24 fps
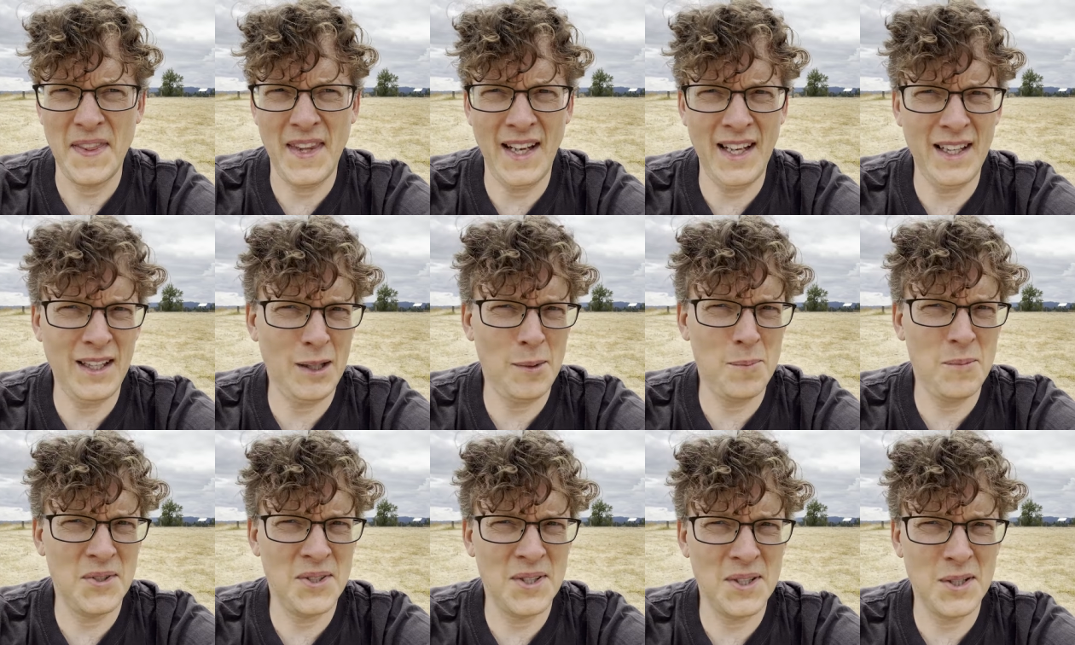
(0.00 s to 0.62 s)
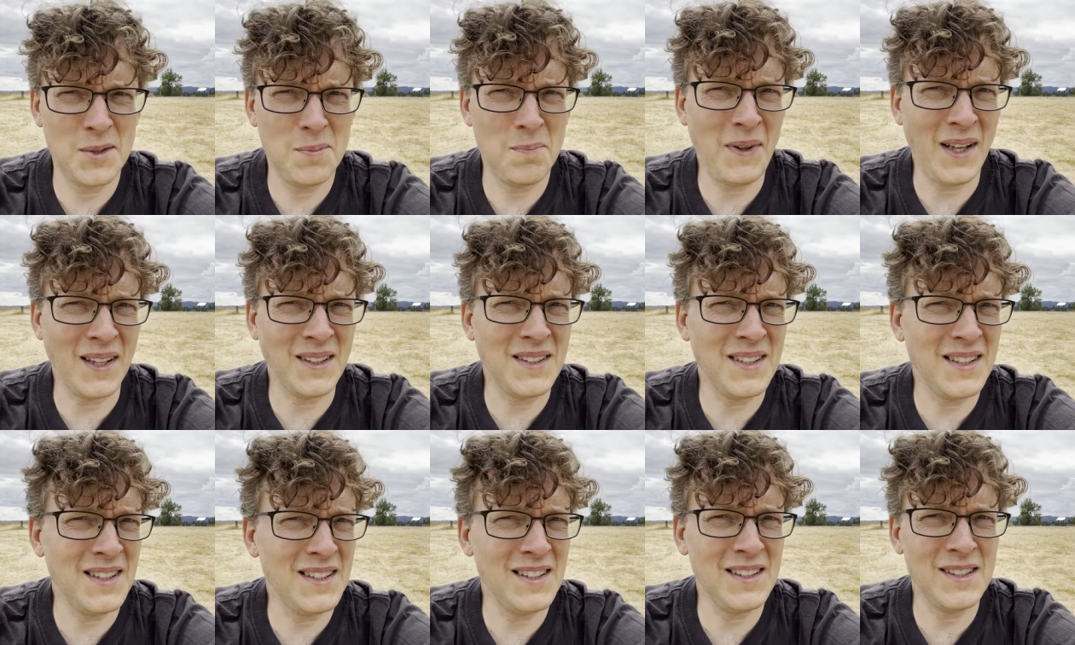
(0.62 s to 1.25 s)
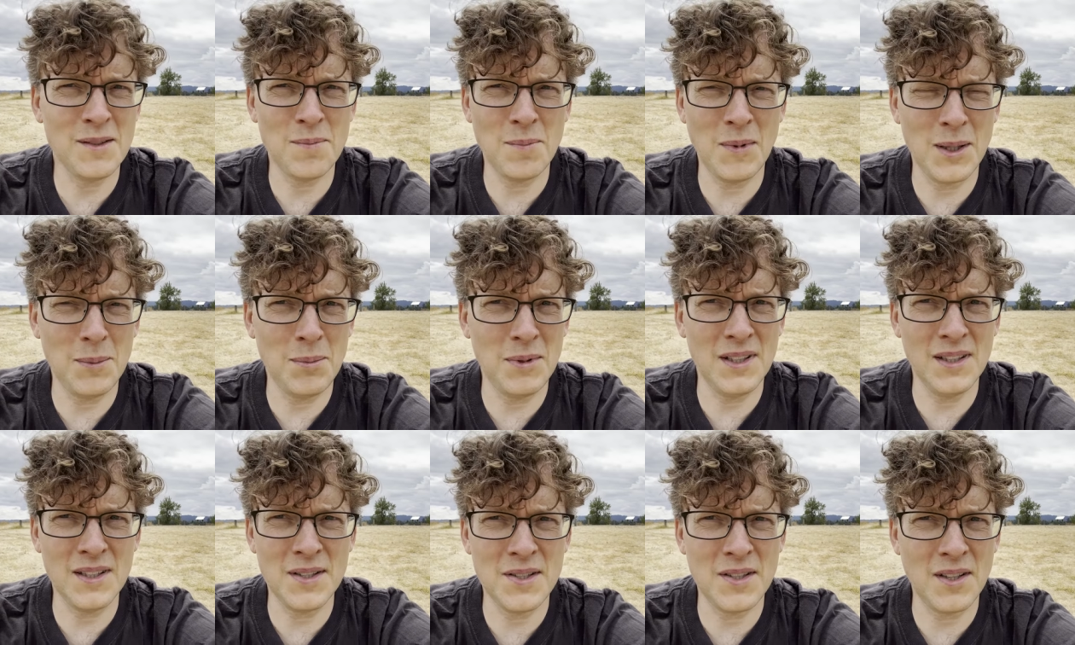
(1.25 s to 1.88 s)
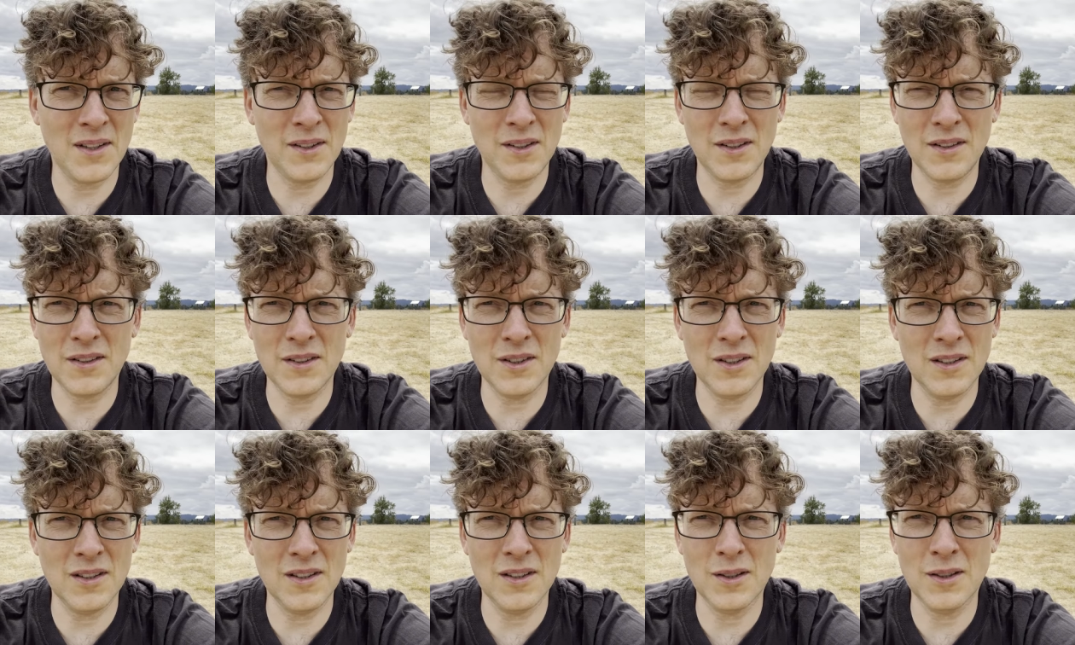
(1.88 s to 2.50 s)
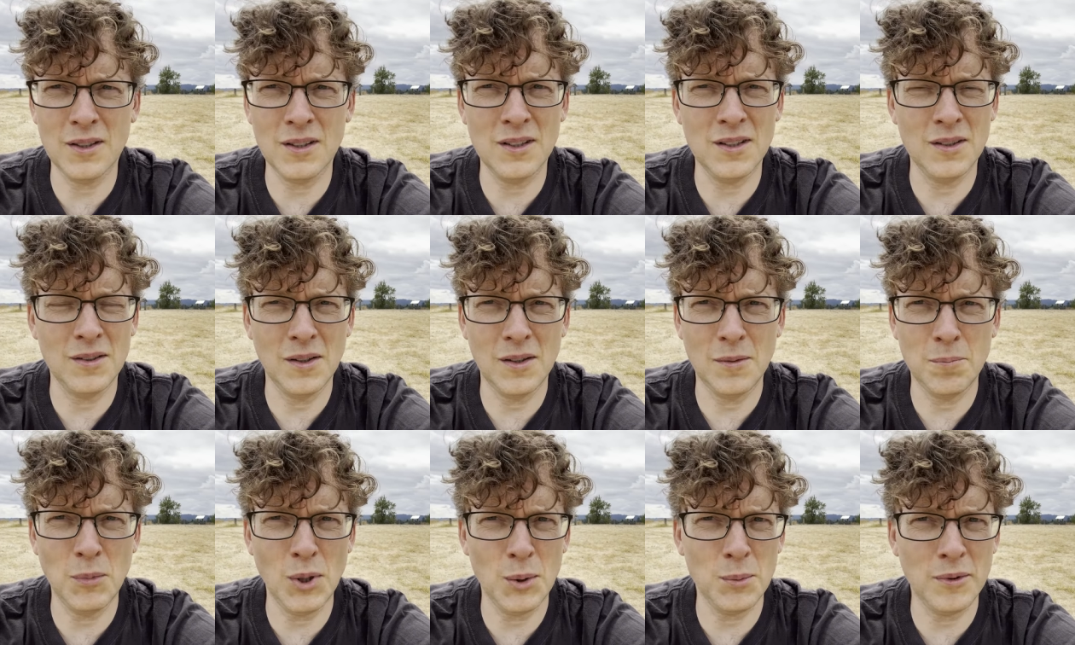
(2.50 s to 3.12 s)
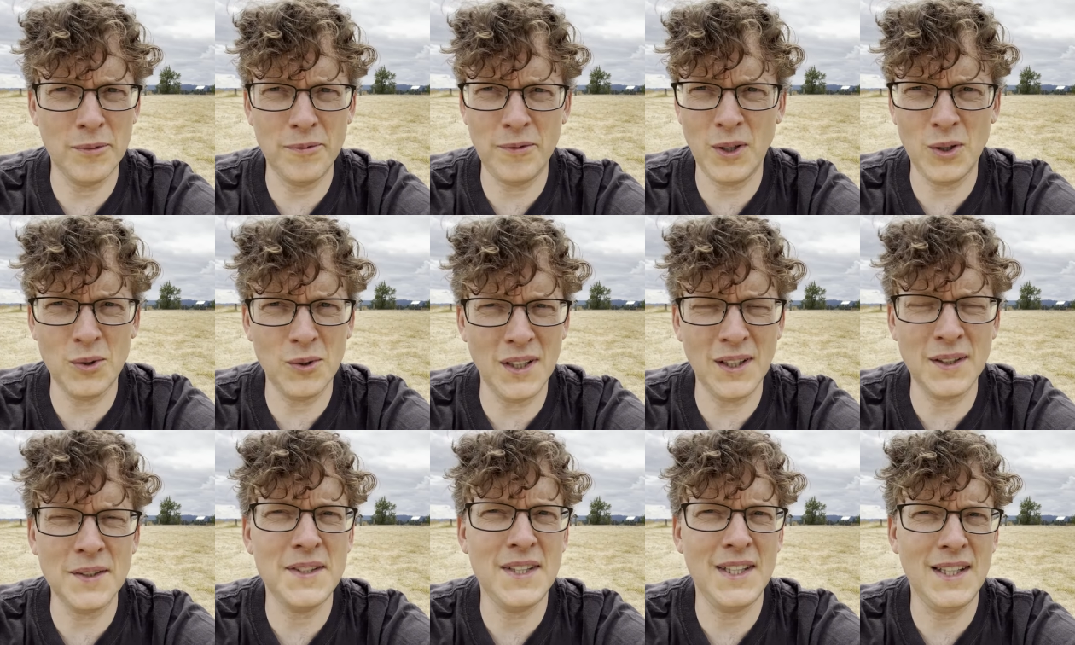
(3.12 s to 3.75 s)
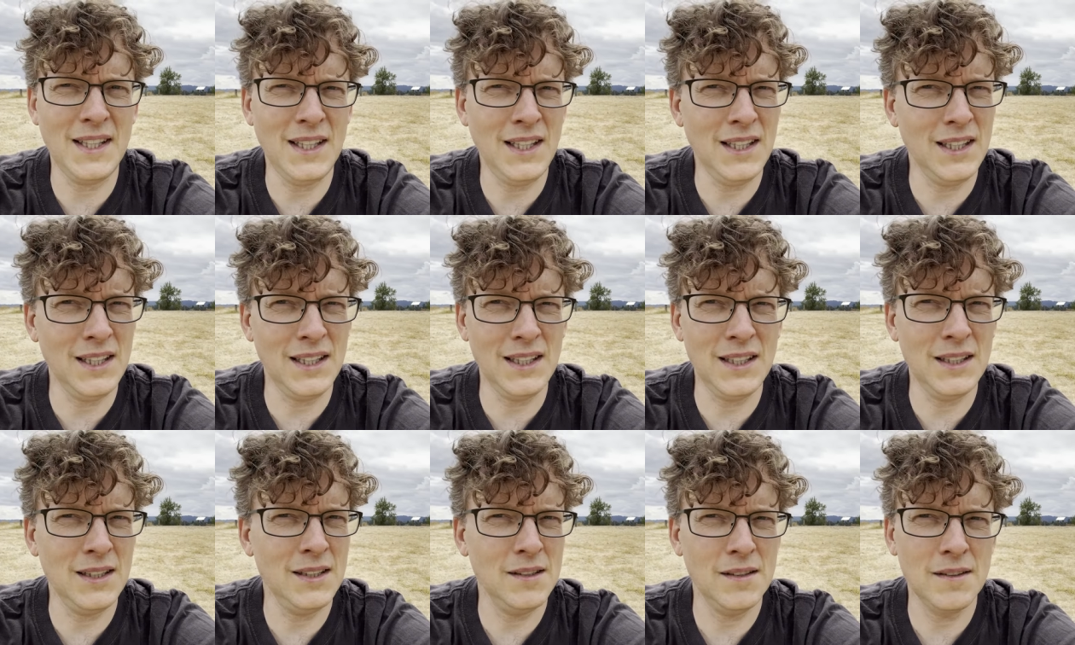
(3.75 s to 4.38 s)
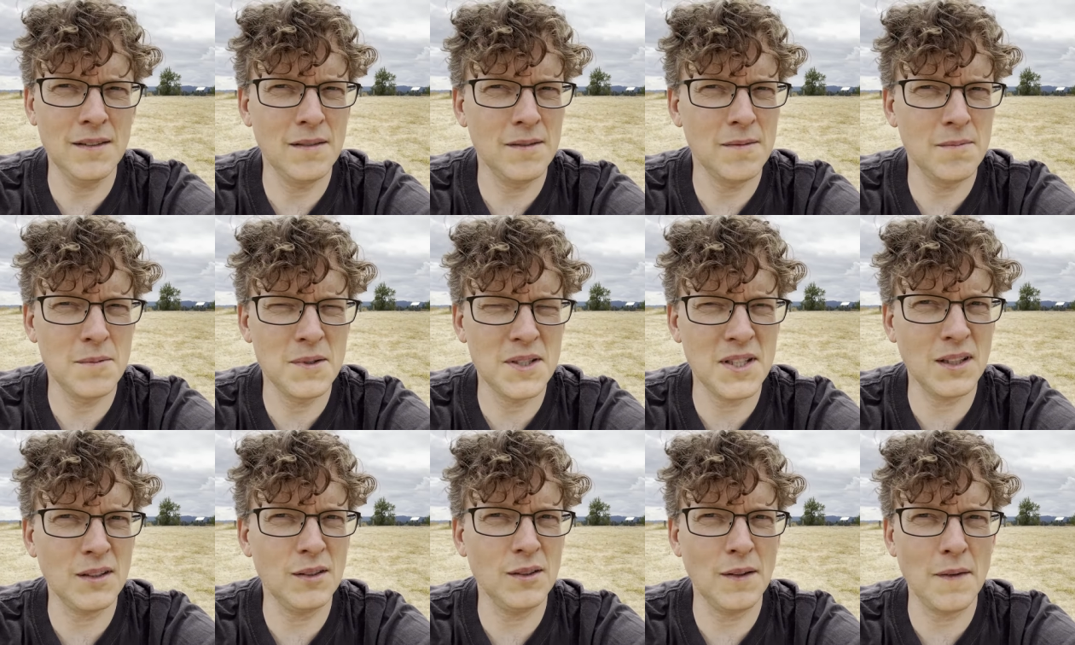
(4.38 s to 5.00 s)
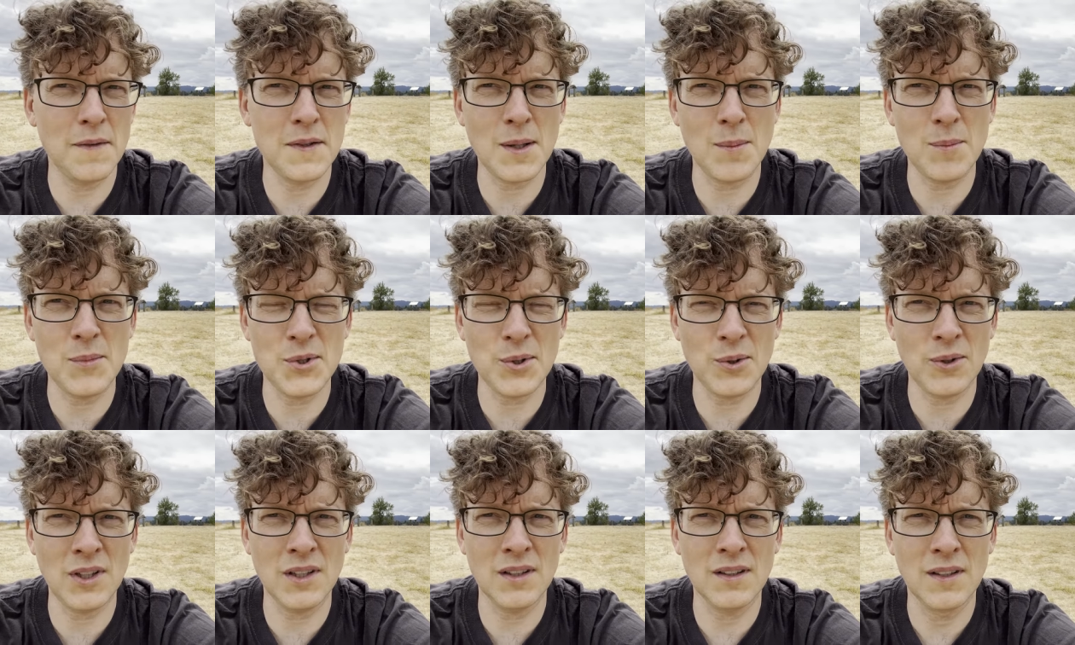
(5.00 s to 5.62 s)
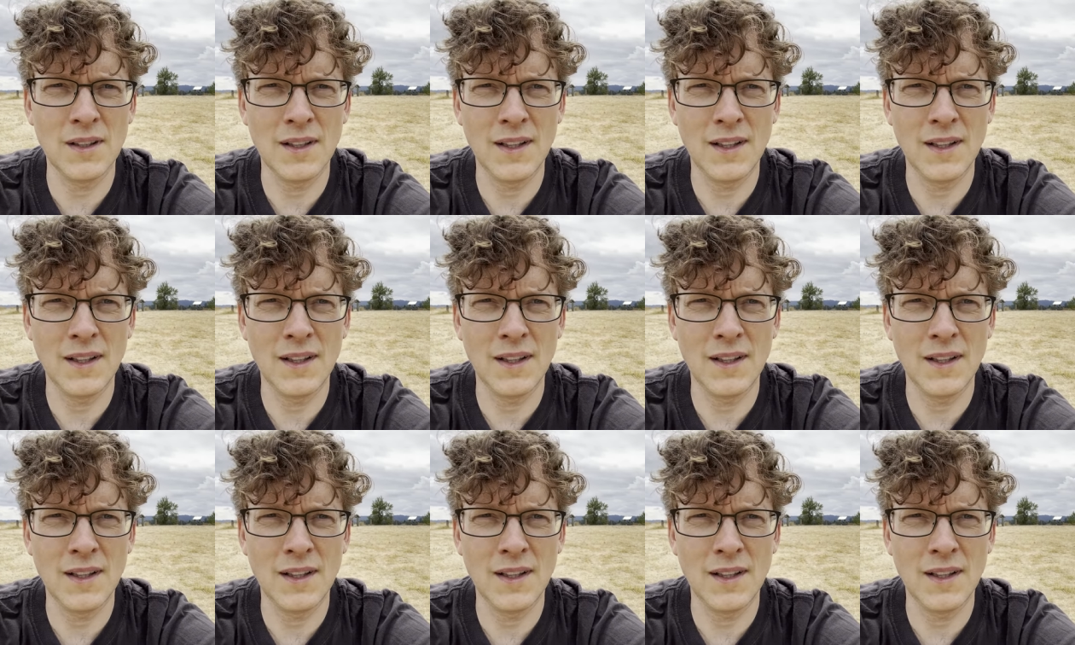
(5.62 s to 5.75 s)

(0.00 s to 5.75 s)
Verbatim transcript: That I'm suspecting is maybe a cellular mobile phone LTE signal of some sort.